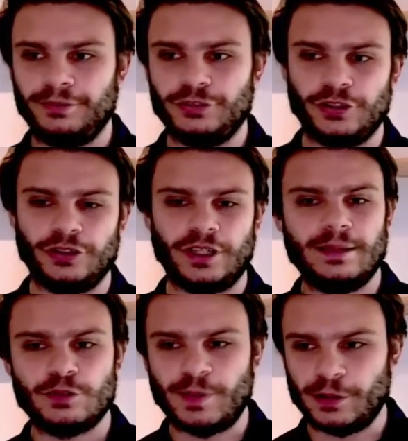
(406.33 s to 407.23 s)
to
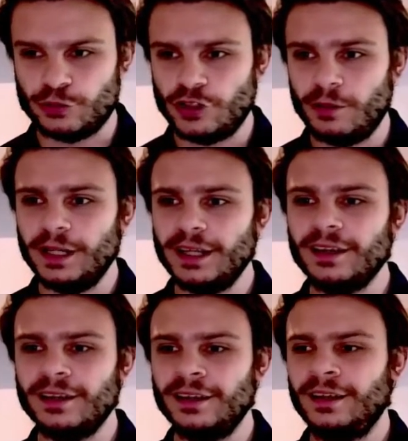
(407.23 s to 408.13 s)
keep special
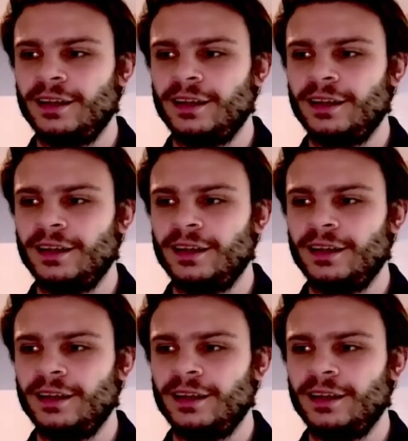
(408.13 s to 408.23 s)
summoning.